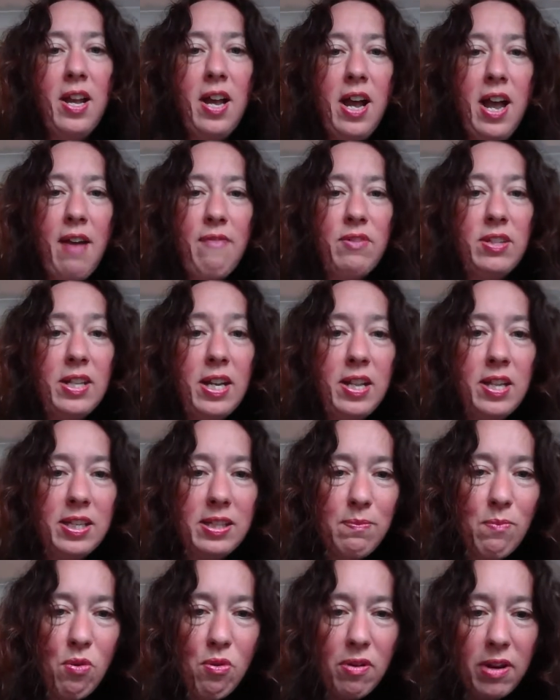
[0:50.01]
I have to say,
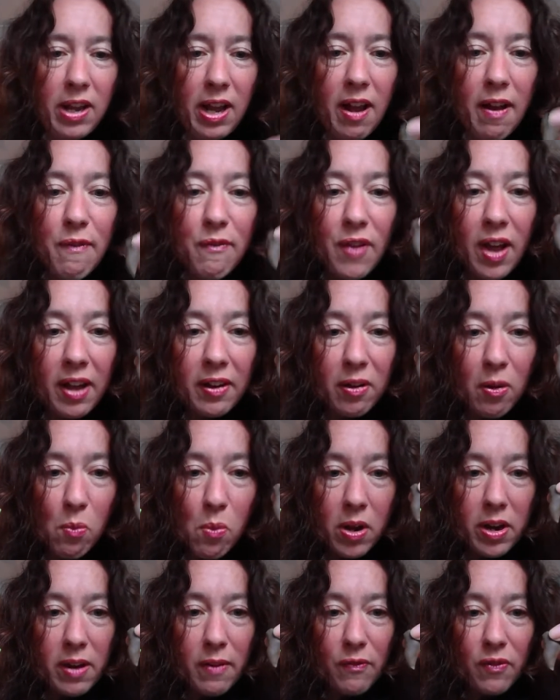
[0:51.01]
this morning I found a
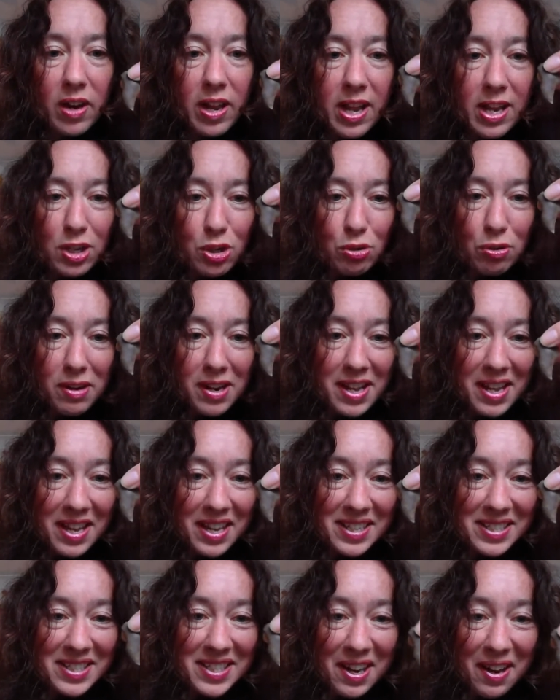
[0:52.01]
wonderfully
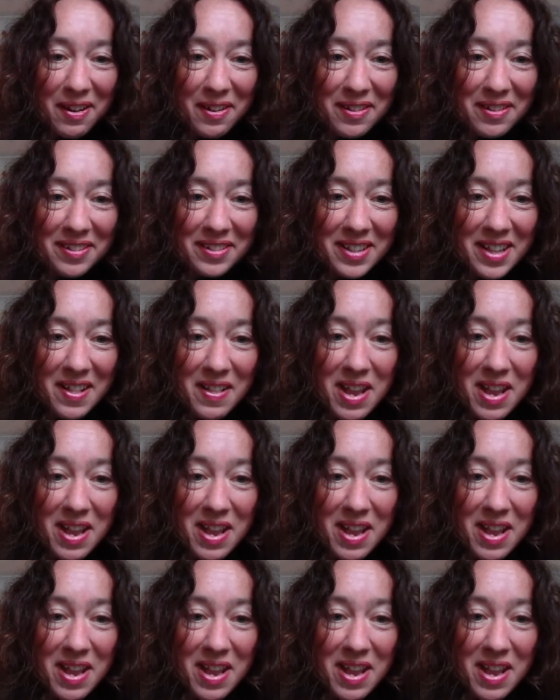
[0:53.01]
intriguing stone.